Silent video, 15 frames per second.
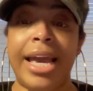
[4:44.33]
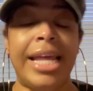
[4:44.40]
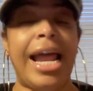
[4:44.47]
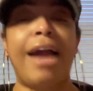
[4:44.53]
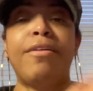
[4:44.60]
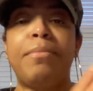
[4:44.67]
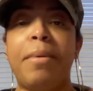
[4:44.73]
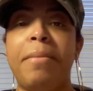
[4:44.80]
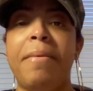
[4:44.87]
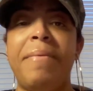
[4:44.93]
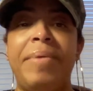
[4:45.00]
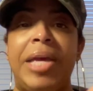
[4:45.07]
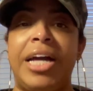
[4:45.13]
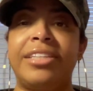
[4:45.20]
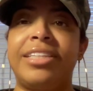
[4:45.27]
And I remember
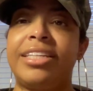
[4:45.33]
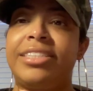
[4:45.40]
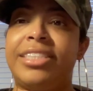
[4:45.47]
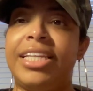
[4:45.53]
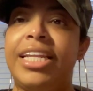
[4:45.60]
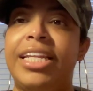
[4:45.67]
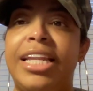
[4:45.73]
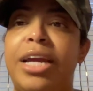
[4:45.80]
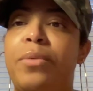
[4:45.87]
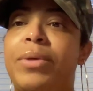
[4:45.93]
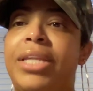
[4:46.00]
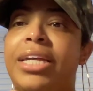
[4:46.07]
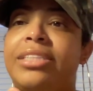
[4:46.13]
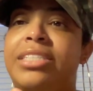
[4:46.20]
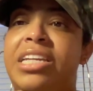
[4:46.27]
Beyonce sitting there
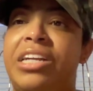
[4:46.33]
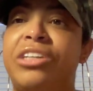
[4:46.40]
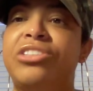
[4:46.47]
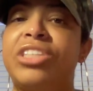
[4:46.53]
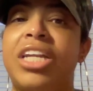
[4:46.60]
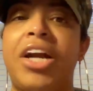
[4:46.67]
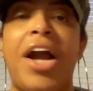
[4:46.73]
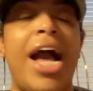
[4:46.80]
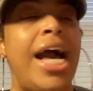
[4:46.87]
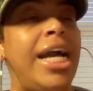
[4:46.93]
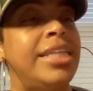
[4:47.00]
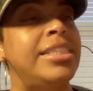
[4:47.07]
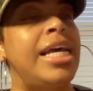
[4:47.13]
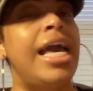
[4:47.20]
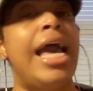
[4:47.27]
with like tears in her
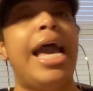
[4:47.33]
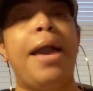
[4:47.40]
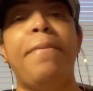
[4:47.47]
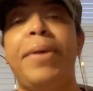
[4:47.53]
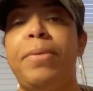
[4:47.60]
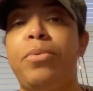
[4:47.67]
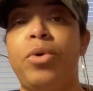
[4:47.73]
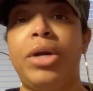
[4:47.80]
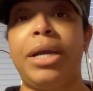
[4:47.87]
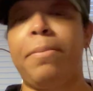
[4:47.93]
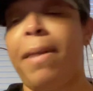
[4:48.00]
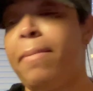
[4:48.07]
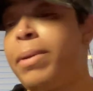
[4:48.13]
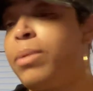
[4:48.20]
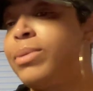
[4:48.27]
eyes, and people
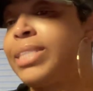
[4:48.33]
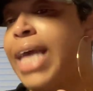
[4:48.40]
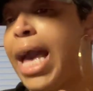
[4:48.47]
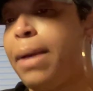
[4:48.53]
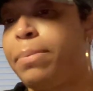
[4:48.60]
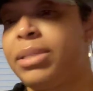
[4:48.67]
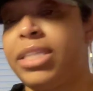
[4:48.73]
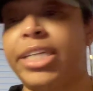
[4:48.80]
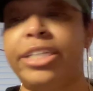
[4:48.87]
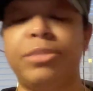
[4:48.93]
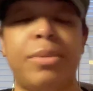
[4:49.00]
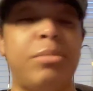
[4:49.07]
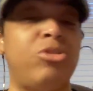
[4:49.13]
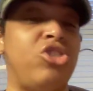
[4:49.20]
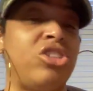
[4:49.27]
maybe it was happy
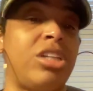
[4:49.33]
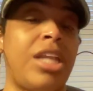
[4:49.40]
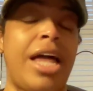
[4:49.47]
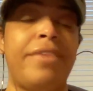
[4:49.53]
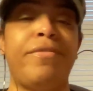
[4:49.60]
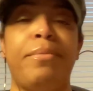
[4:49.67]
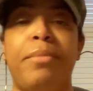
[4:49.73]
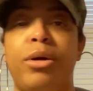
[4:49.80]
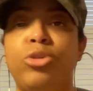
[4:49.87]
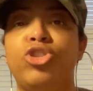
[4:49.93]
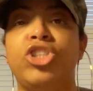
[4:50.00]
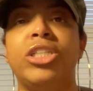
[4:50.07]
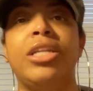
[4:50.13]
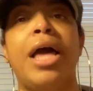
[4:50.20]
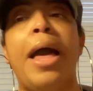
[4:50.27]
tears, maybe it's just a lot of
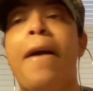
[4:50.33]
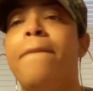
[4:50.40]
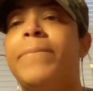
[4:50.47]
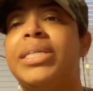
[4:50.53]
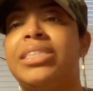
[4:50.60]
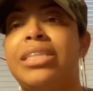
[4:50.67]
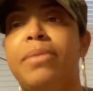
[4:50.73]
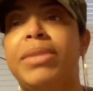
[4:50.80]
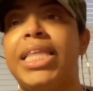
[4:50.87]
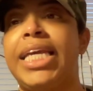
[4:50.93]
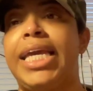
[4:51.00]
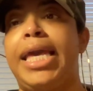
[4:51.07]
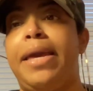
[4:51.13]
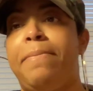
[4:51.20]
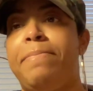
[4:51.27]
emotion, but
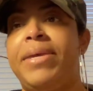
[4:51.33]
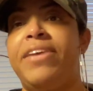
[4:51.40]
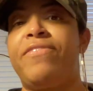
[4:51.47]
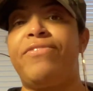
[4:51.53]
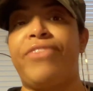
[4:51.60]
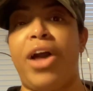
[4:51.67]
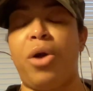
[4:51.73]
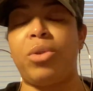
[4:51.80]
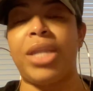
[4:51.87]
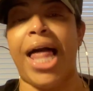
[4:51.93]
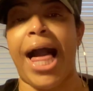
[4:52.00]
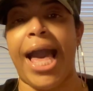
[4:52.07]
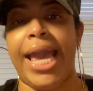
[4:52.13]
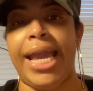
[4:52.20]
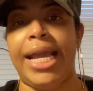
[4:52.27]
something in me felt
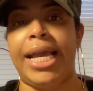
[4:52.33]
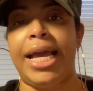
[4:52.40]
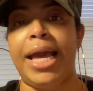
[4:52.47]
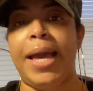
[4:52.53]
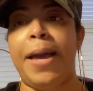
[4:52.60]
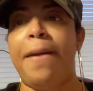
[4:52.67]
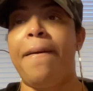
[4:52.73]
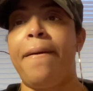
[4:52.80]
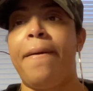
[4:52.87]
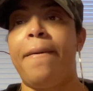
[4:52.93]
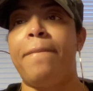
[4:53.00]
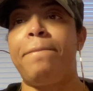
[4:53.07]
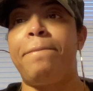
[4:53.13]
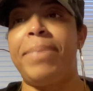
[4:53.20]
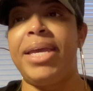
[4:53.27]
like
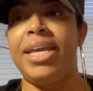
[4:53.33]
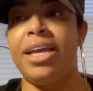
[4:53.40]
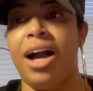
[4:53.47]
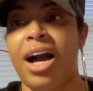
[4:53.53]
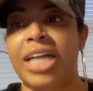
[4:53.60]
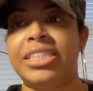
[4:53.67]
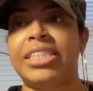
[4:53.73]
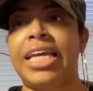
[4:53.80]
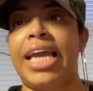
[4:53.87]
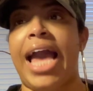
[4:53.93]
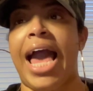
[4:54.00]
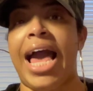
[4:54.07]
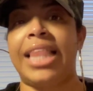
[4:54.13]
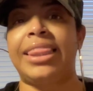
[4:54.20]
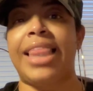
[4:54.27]
Beyonce
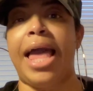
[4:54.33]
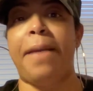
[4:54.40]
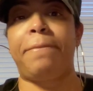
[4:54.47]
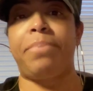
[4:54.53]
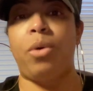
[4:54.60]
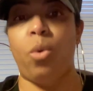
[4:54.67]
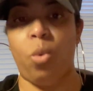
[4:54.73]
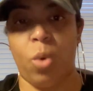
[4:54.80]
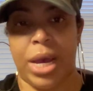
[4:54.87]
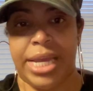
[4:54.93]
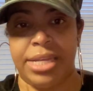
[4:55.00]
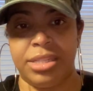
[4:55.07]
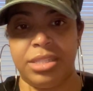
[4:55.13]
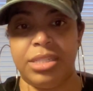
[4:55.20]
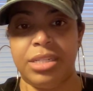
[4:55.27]
at that
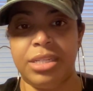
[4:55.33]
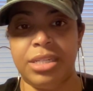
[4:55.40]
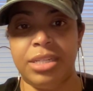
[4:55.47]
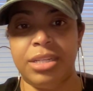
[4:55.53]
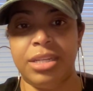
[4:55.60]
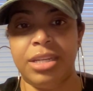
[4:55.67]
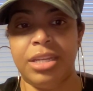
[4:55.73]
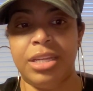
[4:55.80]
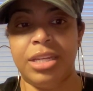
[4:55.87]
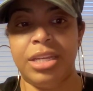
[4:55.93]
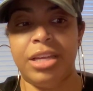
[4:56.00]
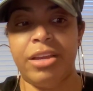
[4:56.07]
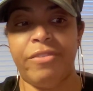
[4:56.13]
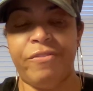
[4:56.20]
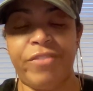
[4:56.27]
point
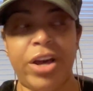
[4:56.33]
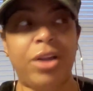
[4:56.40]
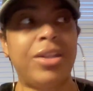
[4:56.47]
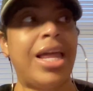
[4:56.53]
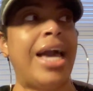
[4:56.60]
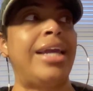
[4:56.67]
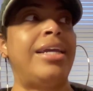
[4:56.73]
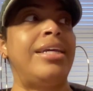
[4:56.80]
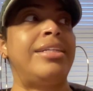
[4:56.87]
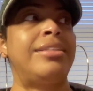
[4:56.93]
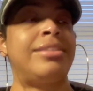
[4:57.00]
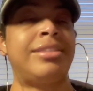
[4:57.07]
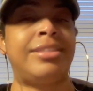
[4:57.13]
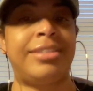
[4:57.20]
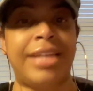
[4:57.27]
felt like,
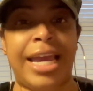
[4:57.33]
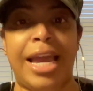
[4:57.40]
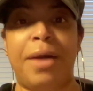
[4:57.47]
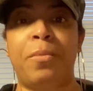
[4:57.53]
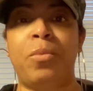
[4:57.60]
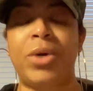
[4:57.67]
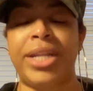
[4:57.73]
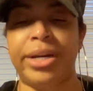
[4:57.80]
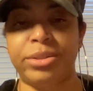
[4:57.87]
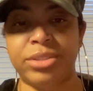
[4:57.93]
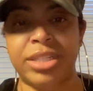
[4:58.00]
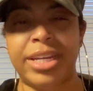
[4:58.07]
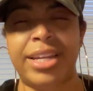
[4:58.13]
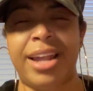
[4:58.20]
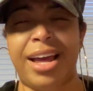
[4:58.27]
damn, what
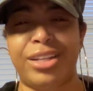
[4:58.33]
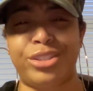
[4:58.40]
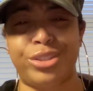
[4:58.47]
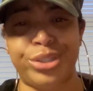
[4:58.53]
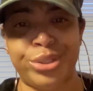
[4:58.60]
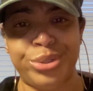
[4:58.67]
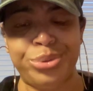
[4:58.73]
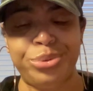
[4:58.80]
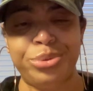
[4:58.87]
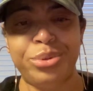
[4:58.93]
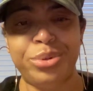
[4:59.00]
else can I do?